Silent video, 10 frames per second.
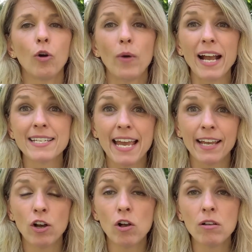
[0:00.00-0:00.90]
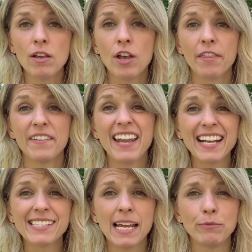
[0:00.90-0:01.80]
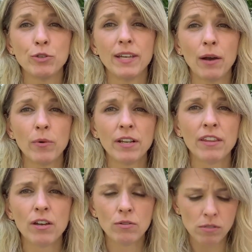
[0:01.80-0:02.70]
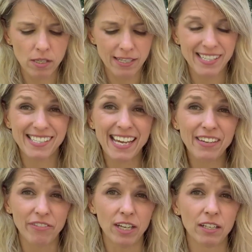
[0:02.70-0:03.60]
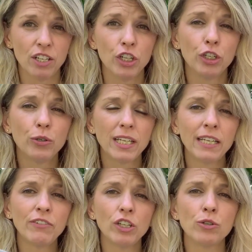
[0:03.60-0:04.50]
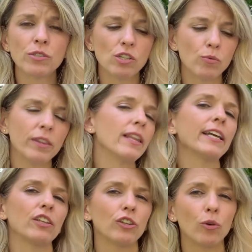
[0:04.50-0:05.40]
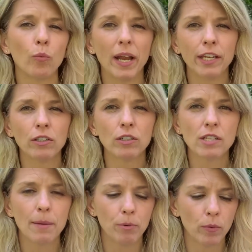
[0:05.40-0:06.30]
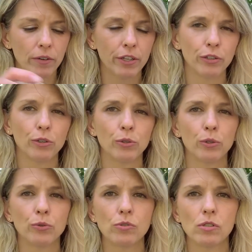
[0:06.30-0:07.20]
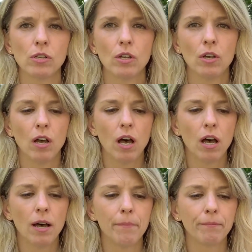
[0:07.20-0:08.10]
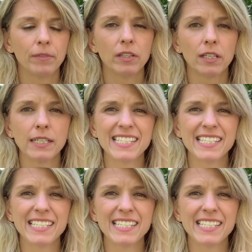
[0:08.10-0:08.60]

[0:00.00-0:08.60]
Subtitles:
a rectangle. The next time you get one of those, save it. You can even use this with like the regular Tupperware that you use, the